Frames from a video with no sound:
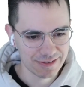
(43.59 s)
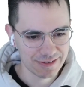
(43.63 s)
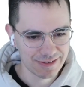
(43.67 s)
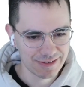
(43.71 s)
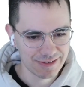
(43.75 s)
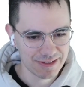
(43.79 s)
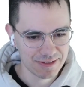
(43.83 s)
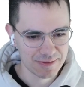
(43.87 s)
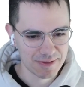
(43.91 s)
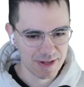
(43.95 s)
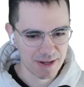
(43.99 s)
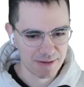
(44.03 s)

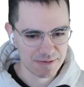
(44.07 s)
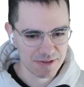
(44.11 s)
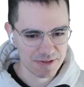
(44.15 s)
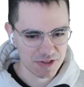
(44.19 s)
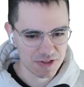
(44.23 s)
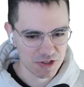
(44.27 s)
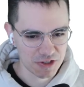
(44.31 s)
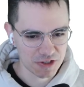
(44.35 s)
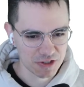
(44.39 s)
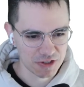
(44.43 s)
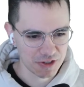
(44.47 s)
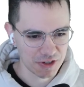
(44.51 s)
Sometimes
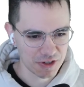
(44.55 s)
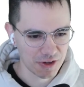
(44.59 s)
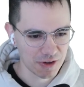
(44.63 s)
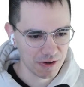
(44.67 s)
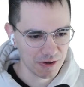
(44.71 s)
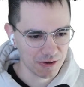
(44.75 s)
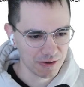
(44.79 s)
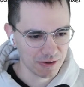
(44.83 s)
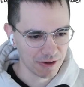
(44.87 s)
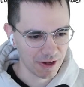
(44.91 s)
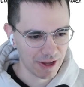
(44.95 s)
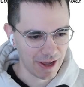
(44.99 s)
it's good to
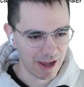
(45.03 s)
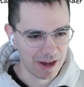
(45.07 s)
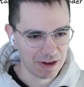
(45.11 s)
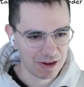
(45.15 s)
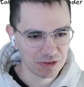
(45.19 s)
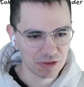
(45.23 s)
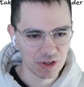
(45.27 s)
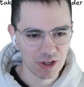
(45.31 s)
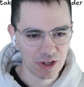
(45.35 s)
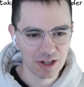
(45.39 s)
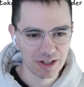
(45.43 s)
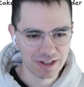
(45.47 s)
know how
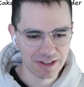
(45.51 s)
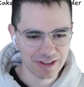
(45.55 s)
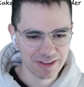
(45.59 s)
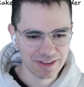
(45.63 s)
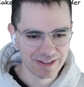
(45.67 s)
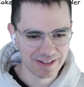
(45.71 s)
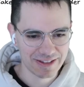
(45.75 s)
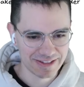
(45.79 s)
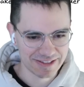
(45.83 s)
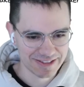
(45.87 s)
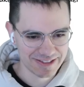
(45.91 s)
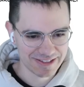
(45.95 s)
long
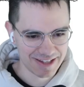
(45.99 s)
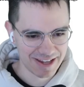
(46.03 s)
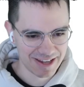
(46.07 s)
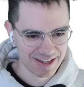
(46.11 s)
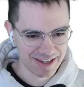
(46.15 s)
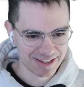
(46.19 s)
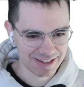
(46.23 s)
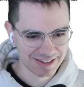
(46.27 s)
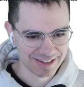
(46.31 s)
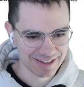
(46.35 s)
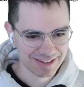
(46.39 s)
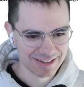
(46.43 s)
things
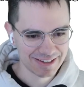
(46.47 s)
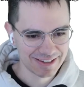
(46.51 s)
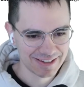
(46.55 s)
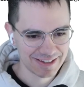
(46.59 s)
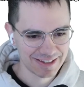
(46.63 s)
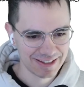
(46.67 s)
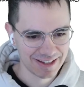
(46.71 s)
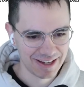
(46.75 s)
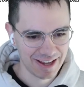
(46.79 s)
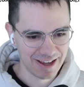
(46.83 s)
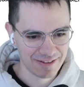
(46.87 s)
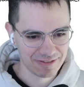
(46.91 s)
take
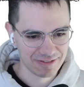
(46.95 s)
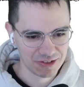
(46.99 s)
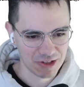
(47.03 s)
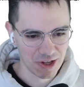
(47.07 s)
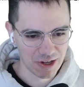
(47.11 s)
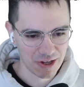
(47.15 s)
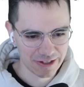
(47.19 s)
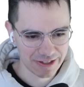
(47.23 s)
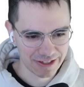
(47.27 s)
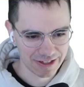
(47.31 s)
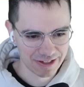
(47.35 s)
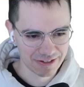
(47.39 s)
and have
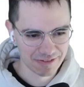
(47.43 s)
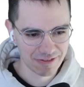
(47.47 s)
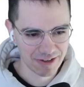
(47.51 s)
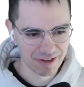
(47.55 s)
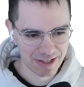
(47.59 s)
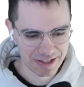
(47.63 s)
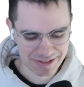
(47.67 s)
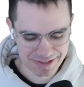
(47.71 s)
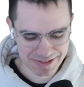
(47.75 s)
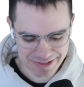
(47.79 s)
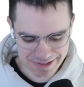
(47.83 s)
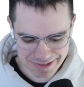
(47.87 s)
logging
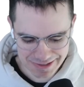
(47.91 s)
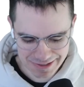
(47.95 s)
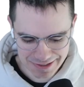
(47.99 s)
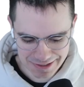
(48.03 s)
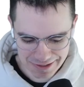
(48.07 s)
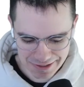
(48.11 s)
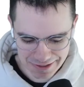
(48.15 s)
events